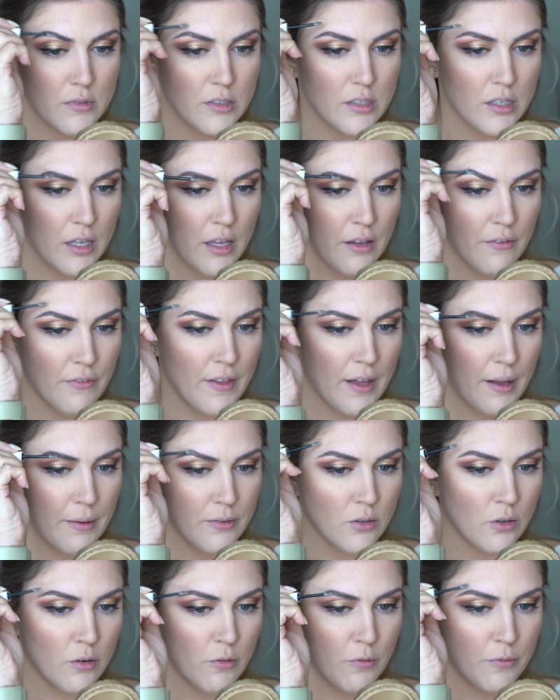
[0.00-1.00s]
to give
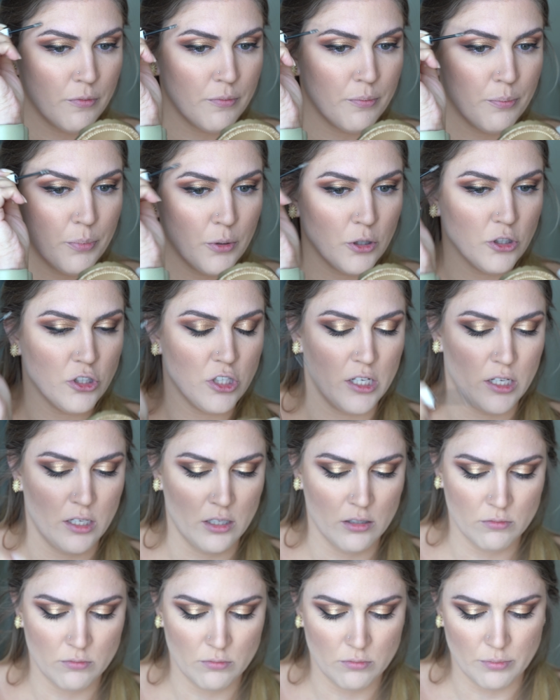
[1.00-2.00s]
that sort of
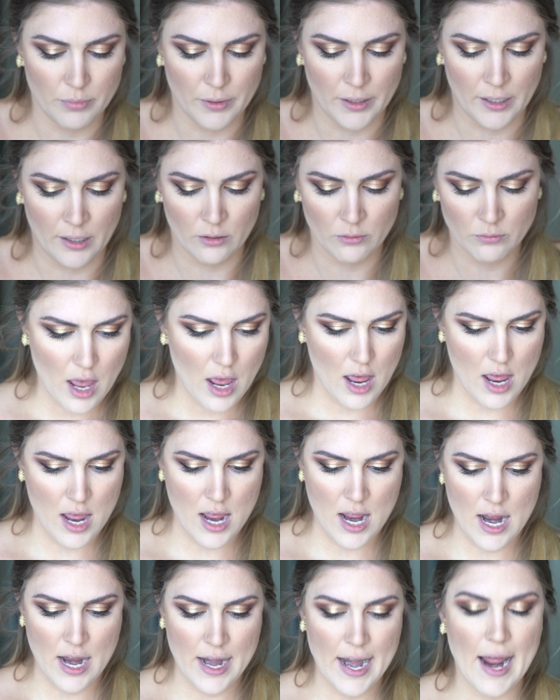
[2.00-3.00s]
bushy brow.
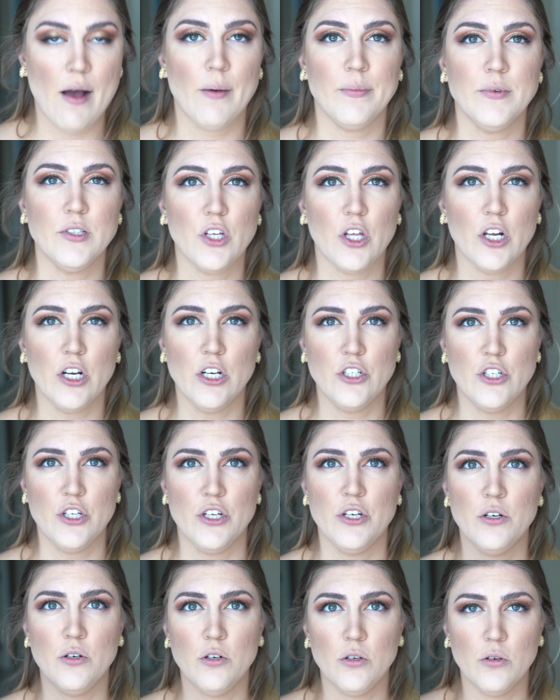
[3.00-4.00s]
And now I'm just gonna
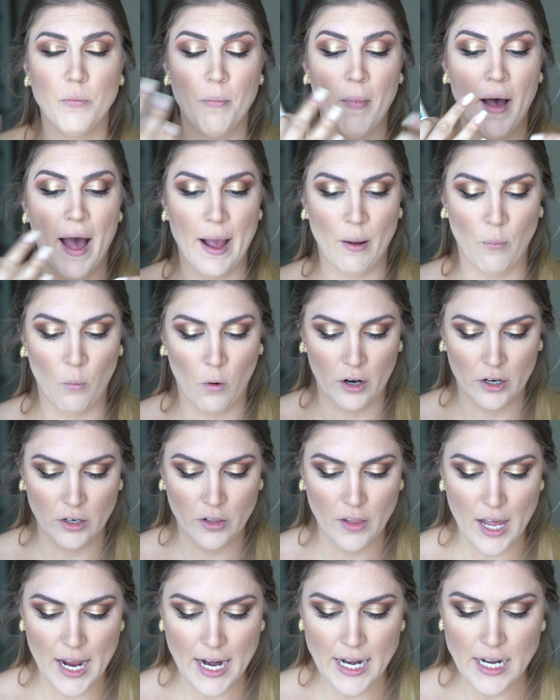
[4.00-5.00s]
do my
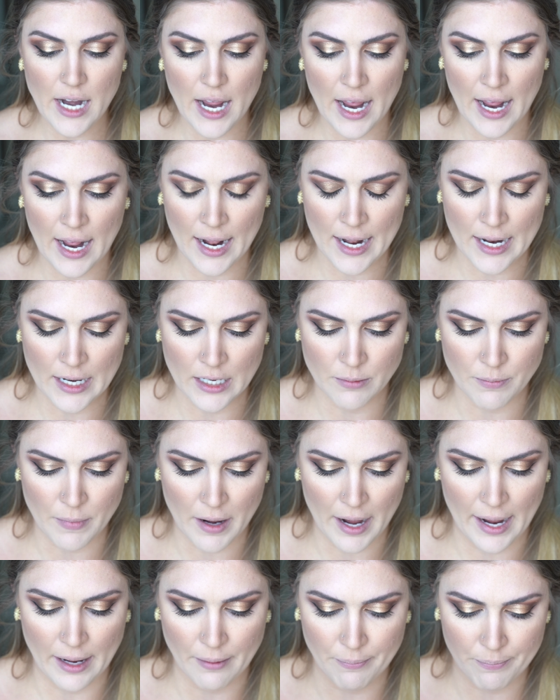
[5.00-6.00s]
waterline and
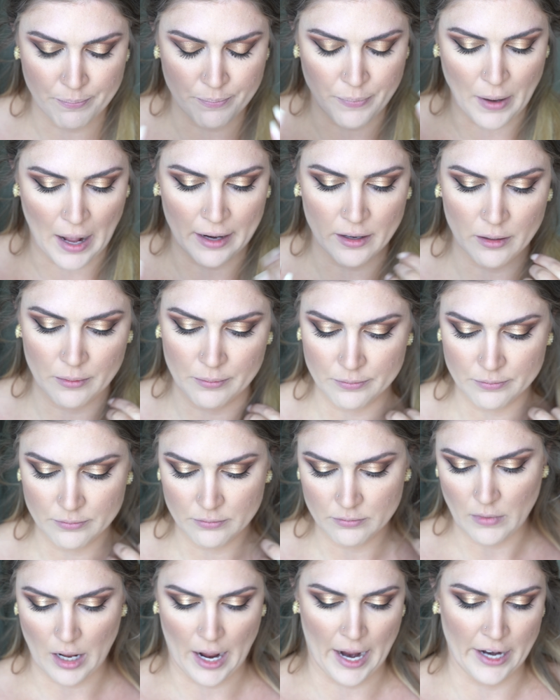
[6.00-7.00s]
my bottom
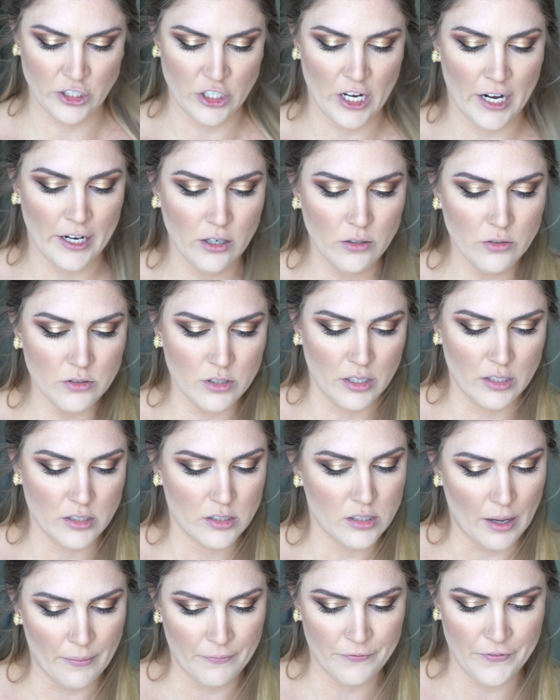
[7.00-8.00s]
eyeshadow
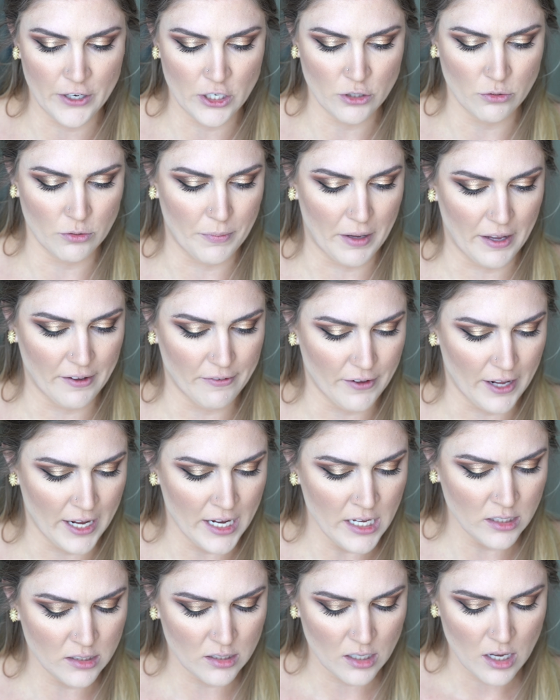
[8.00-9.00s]
since I'm finished with my
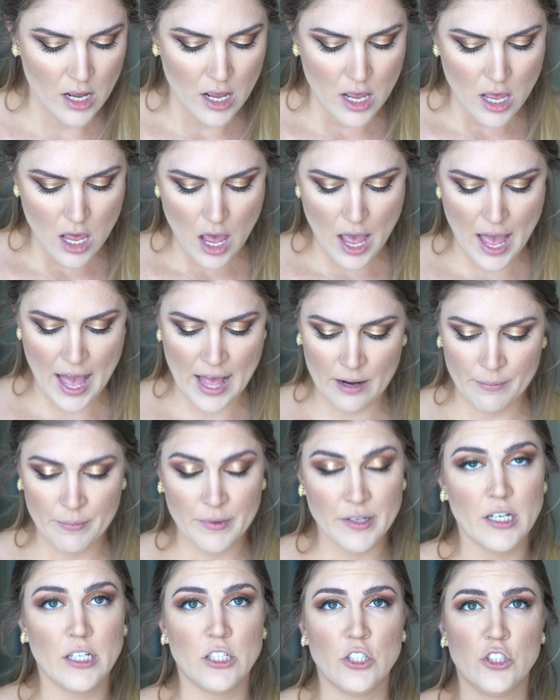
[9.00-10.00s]
face. And I'm
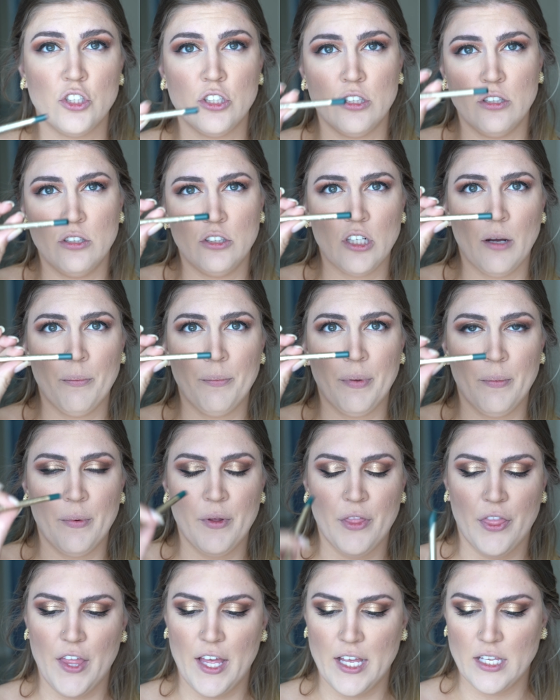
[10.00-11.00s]
gonna jump in
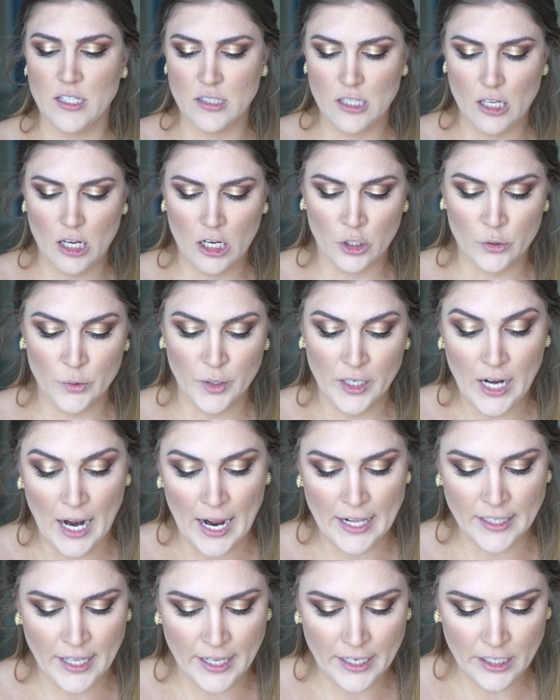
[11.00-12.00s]
with this green
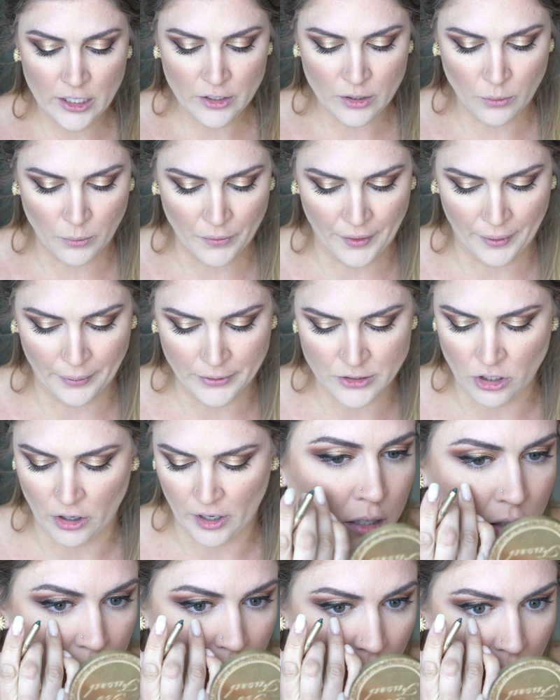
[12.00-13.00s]
eyeliner, the one that I was
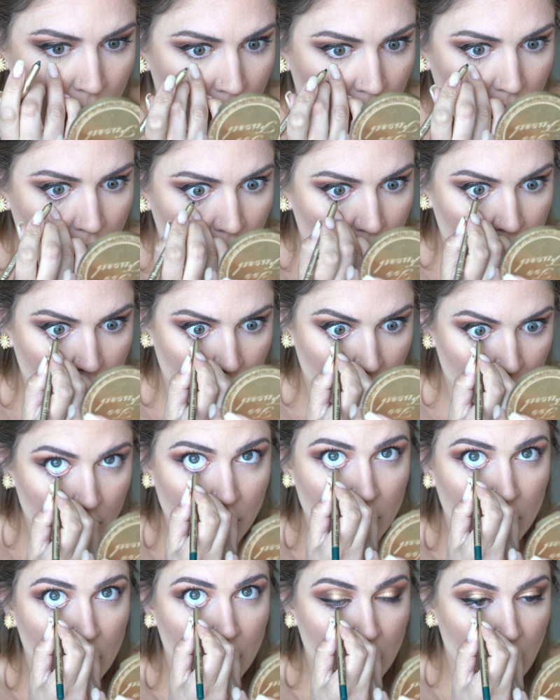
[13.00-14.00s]
talking about before. This is
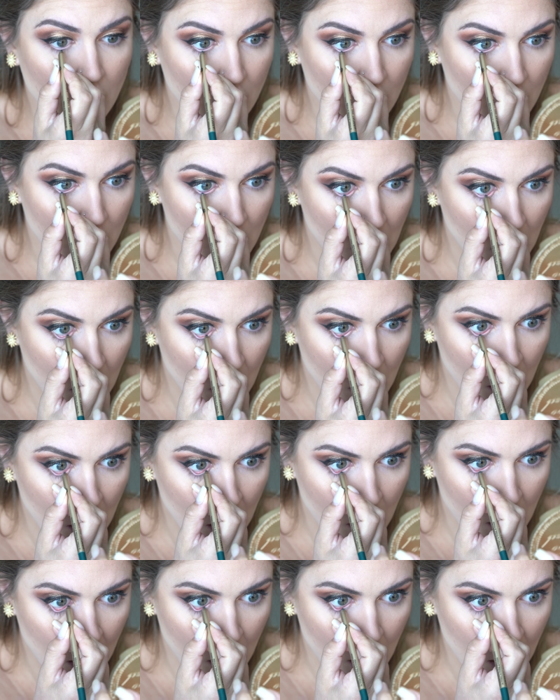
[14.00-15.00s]
by Appeal
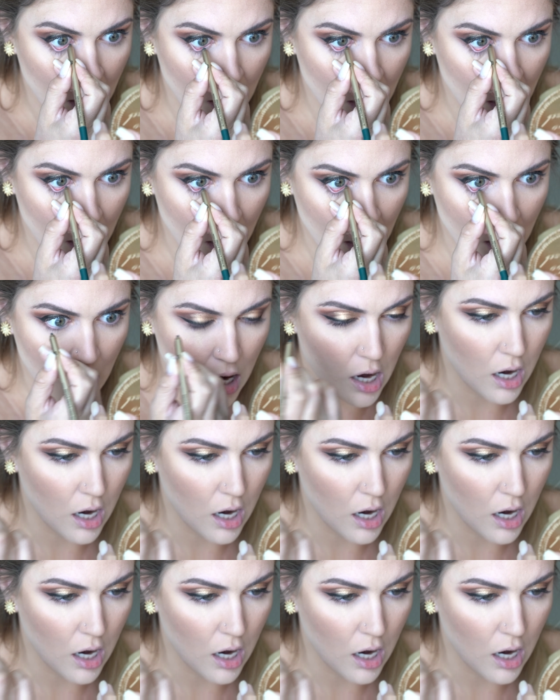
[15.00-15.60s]
Cosmetics. This is their